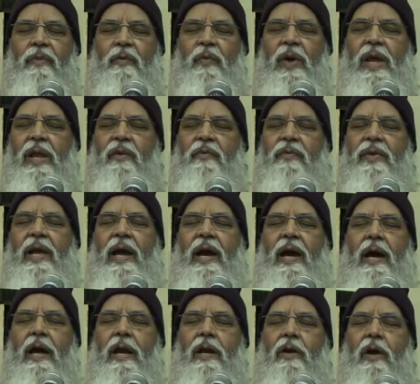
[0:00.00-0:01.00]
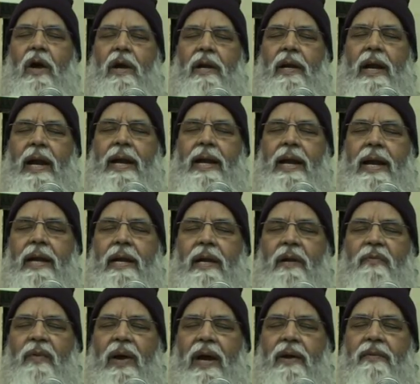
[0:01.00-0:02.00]
When we are not
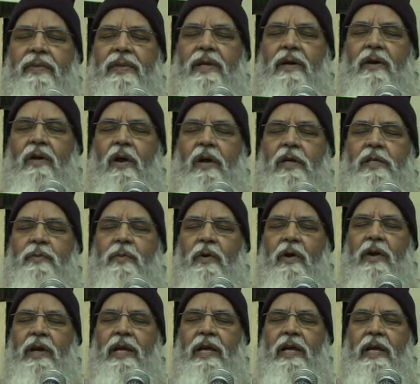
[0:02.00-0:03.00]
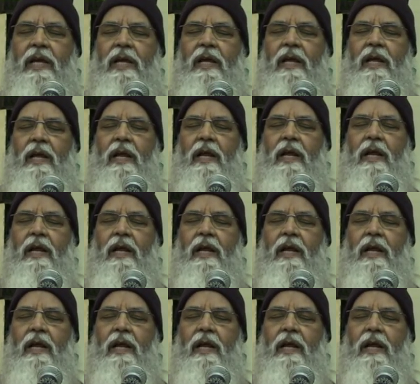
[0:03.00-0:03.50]
identified with the gross body,